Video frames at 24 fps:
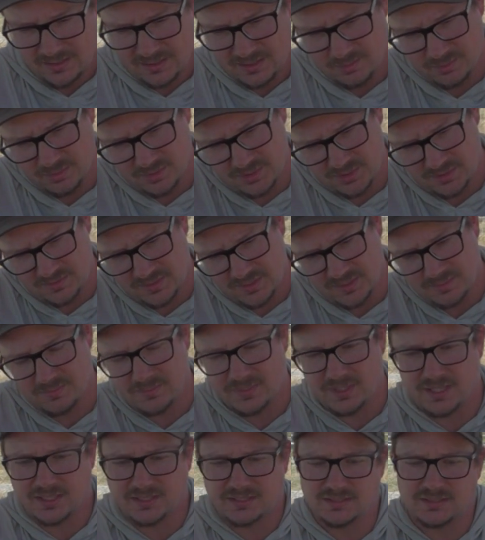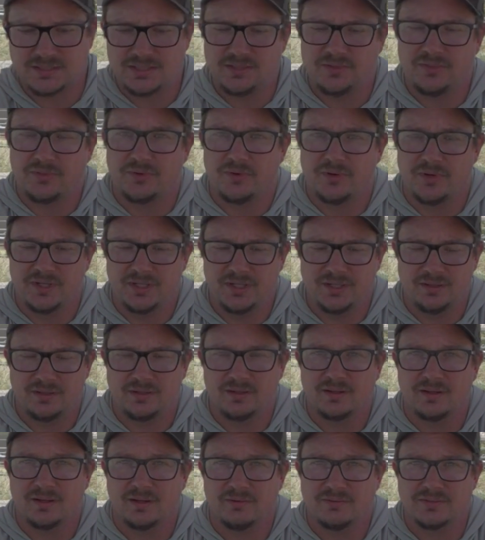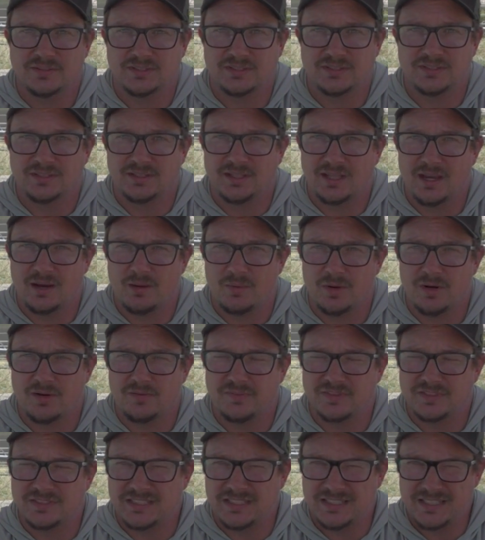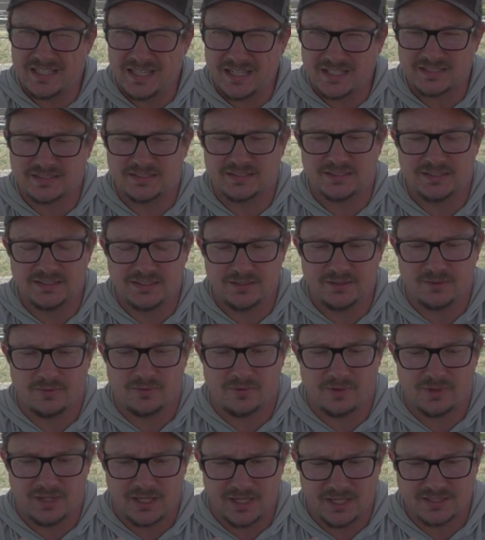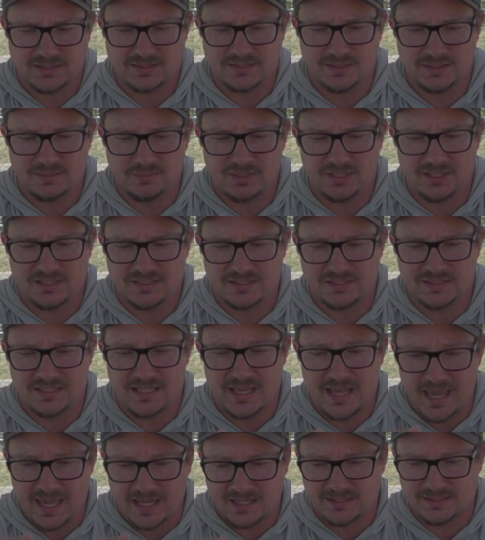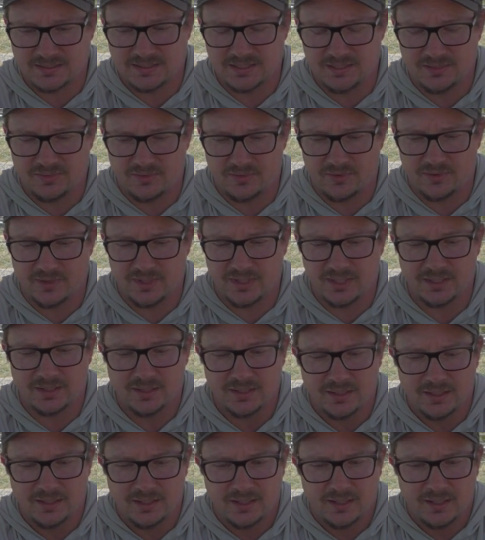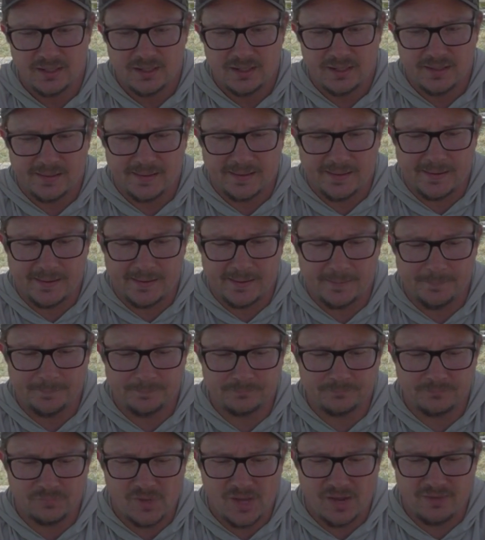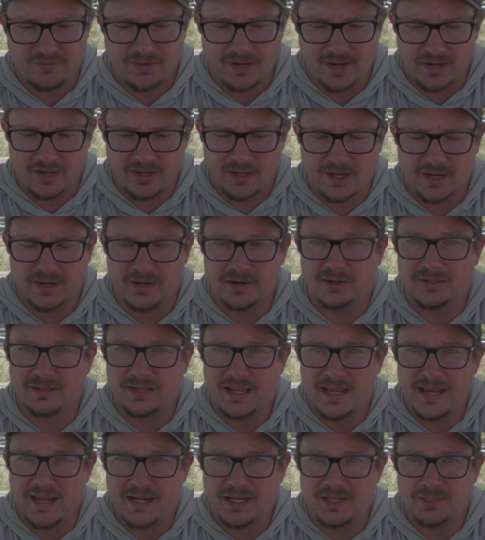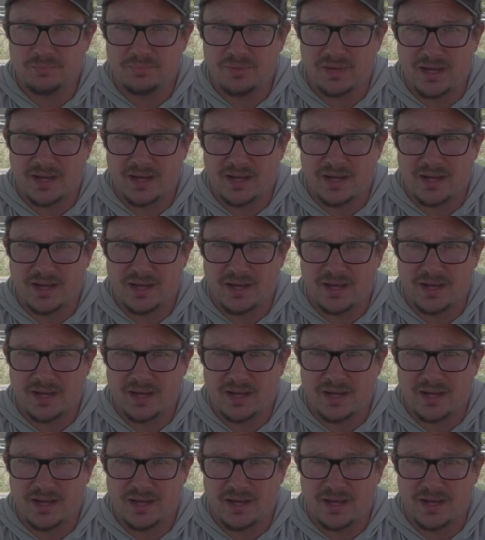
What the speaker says: I believe. Yep, XT30. I always can't remember if it's EXT or XT, but it is the XT30. I've got 180